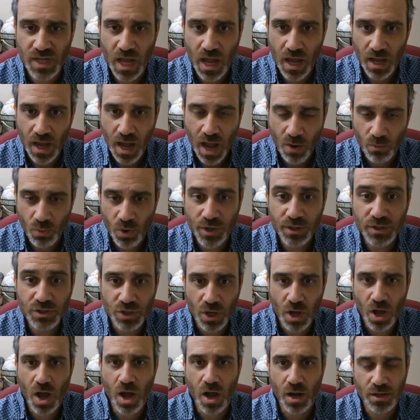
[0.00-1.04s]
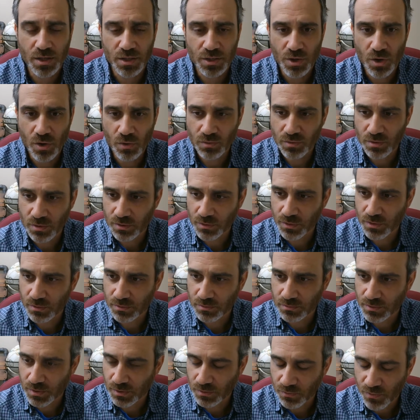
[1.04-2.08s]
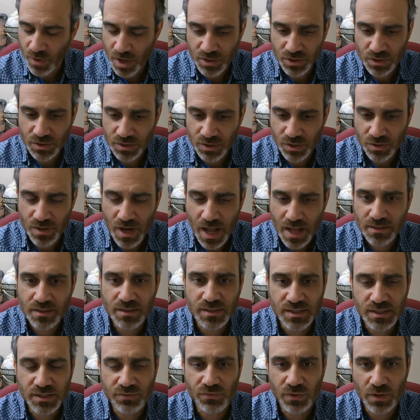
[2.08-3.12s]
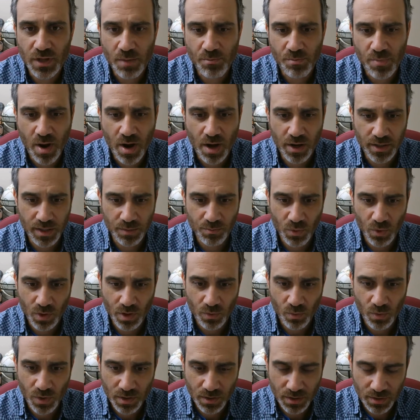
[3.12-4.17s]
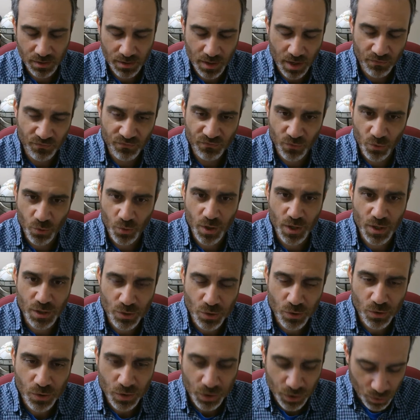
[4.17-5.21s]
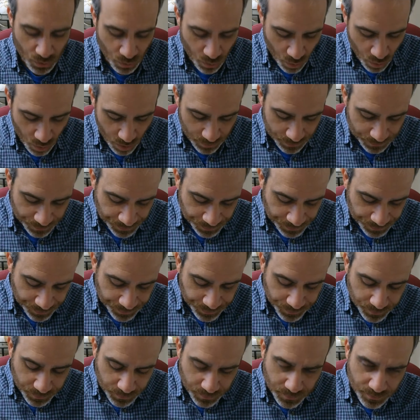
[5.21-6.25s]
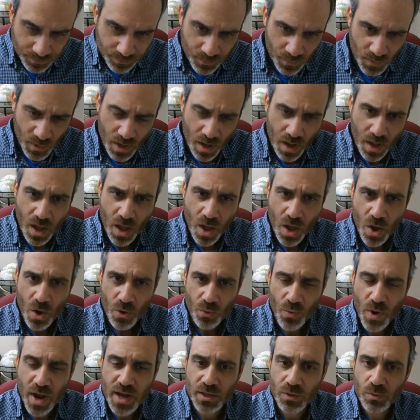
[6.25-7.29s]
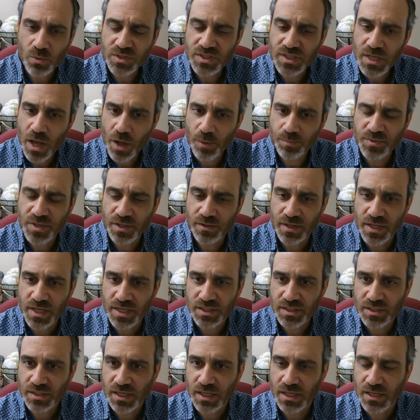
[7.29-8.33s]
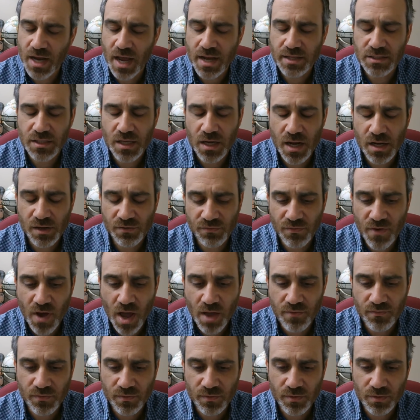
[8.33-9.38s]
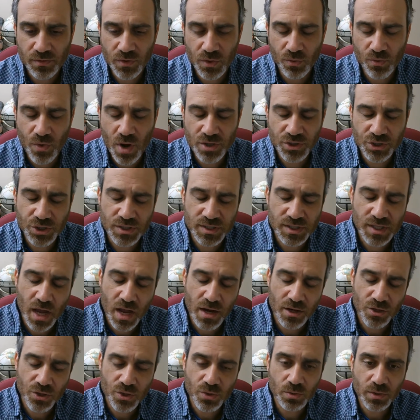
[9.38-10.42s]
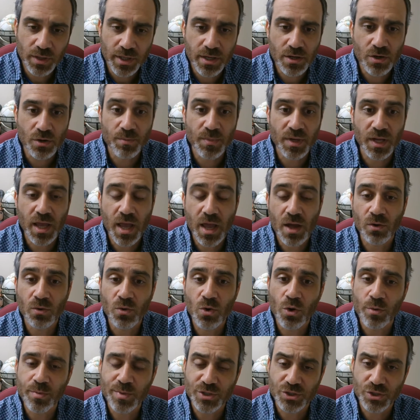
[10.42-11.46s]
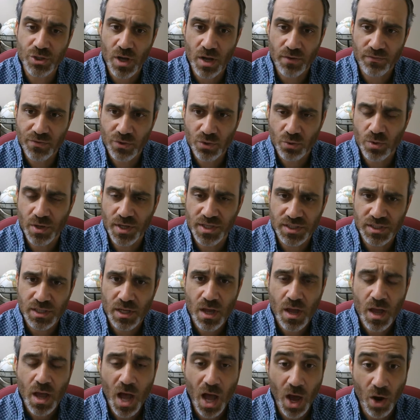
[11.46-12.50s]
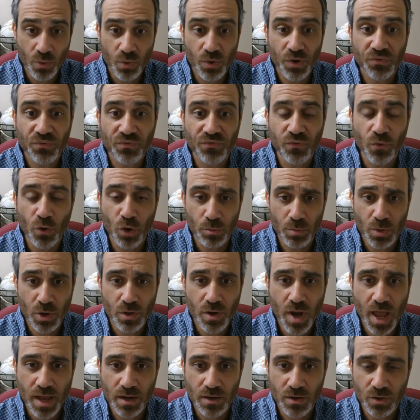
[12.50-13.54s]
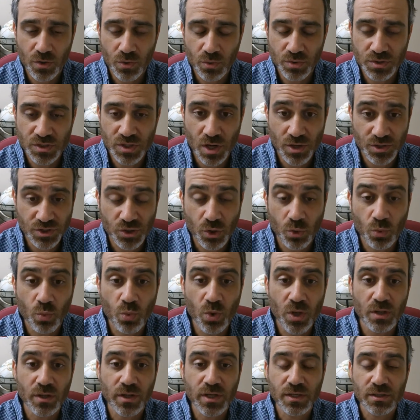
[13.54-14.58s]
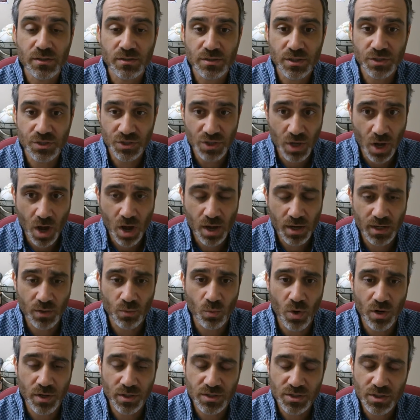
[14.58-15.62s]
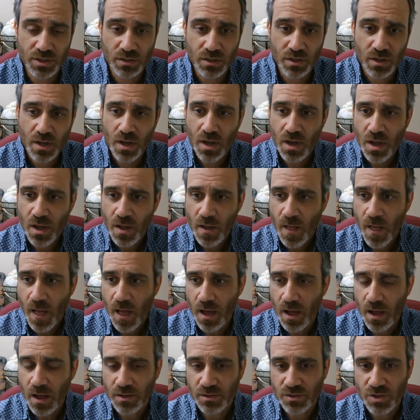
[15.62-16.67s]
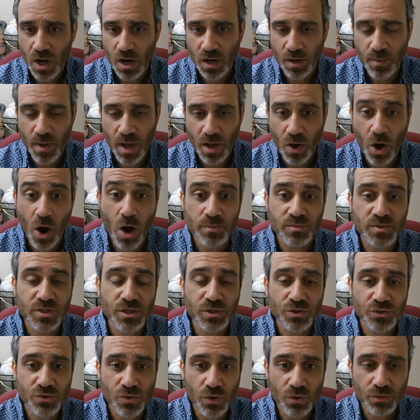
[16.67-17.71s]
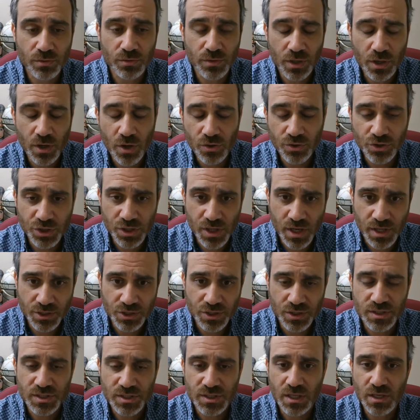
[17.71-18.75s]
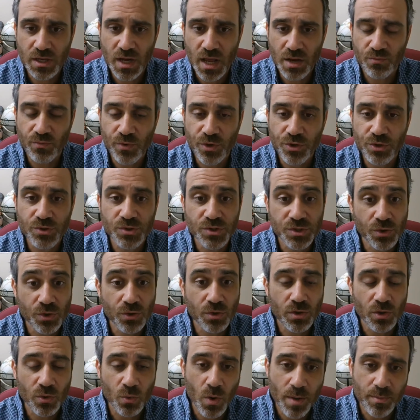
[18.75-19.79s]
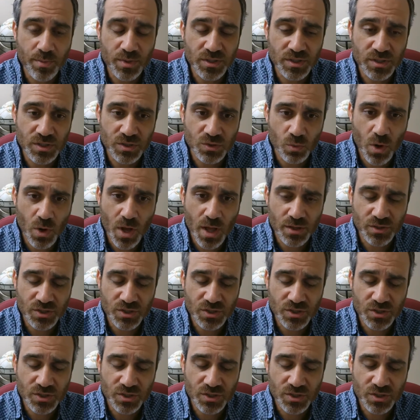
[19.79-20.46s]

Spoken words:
I want to talk. The Russians are not this evil empire anymore. I want to avoid nuclear war. Reagan was helped in this. In 1985, the Russians got a new leader, Mikhail Gorbachev, who was a reformer and who was also willing to talk and wanted to talk about arms control negotiations and reduce nuclear weapons as well.